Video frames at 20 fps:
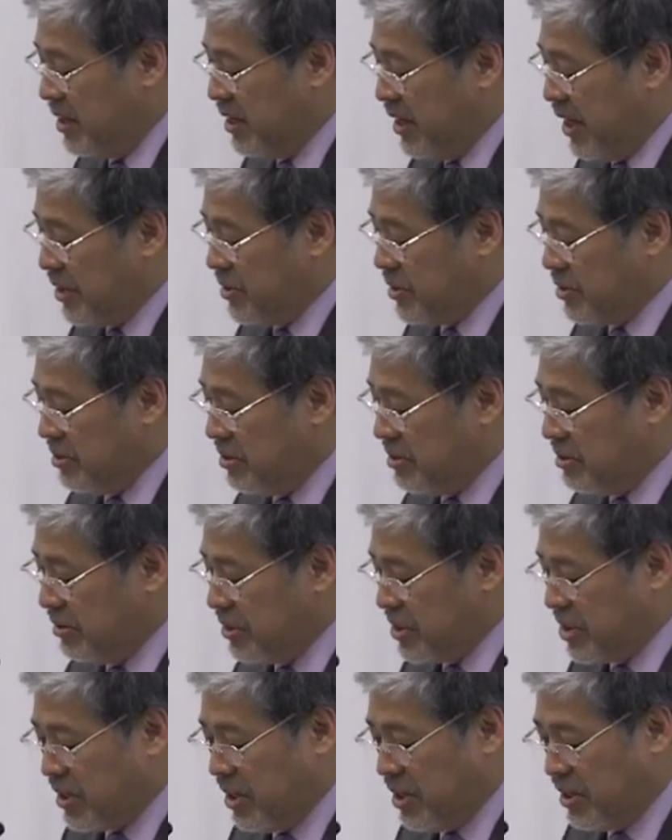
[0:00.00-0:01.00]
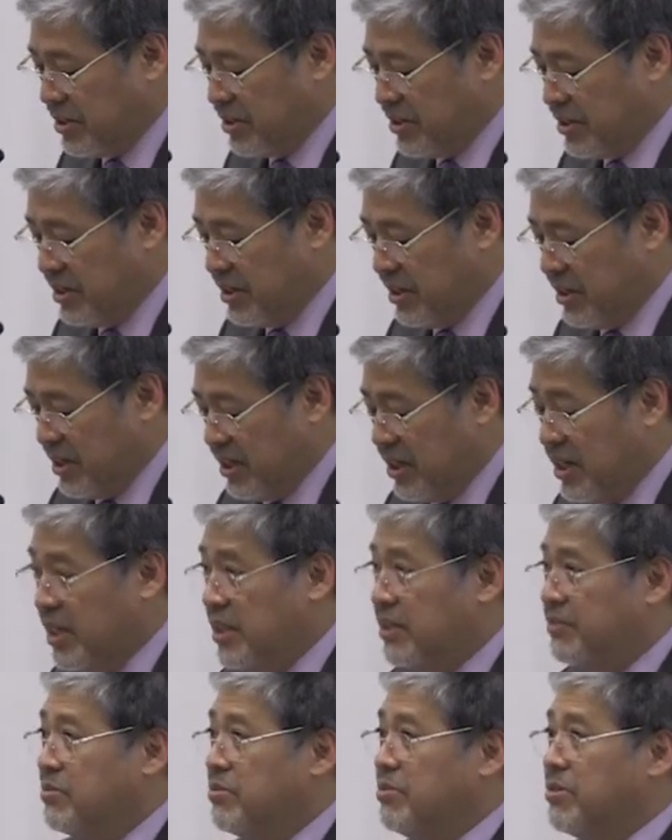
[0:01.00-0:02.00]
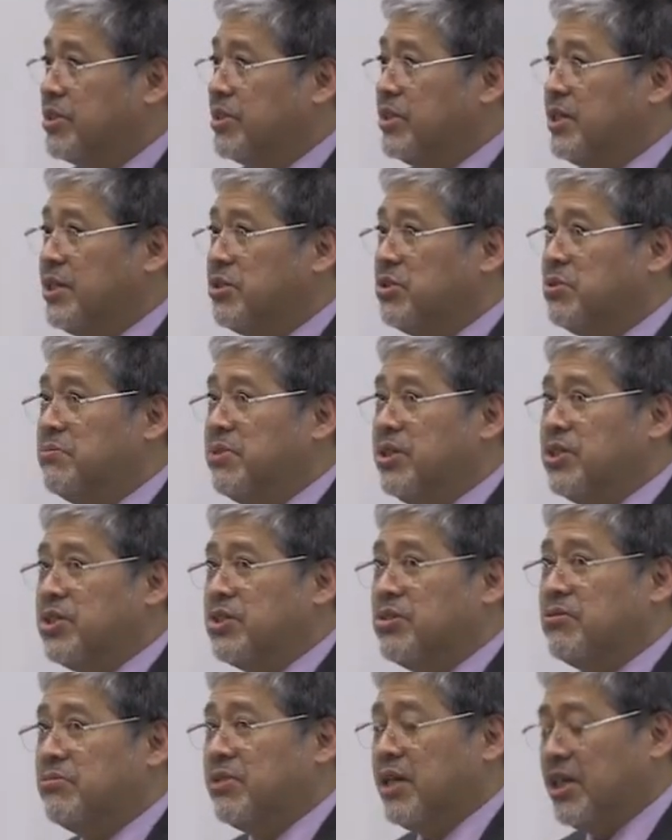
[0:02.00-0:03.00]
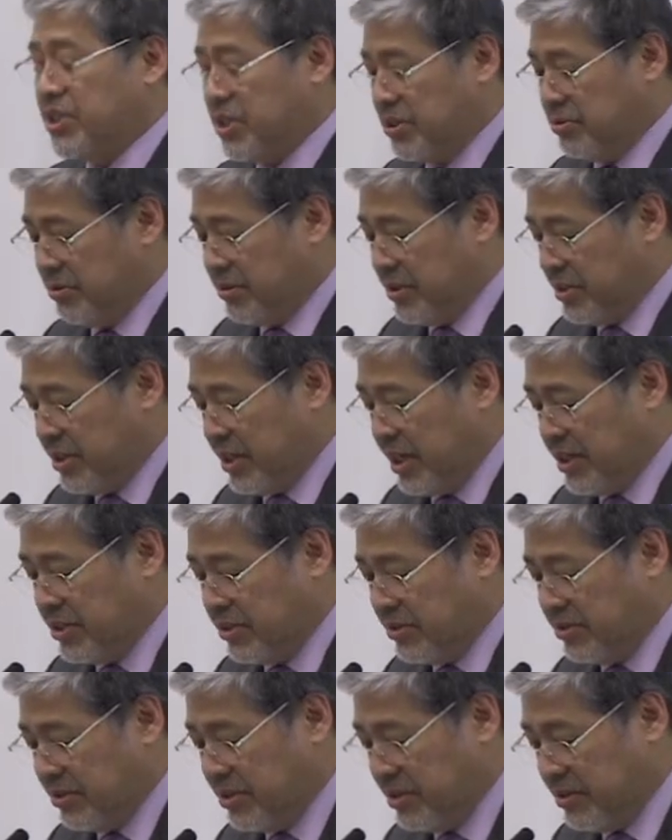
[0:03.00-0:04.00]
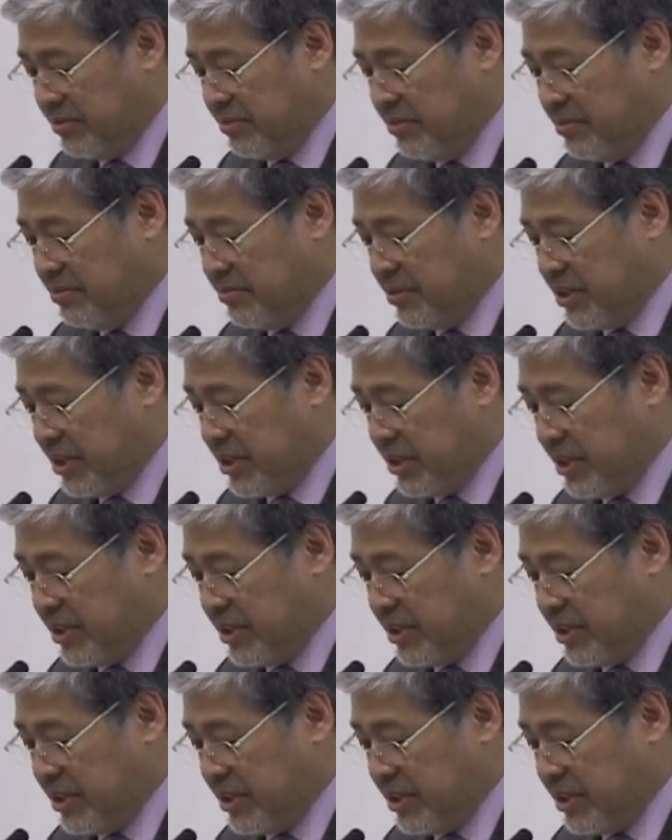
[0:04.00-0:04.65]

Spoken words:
external shocks, and of course, not to mention natural disasters such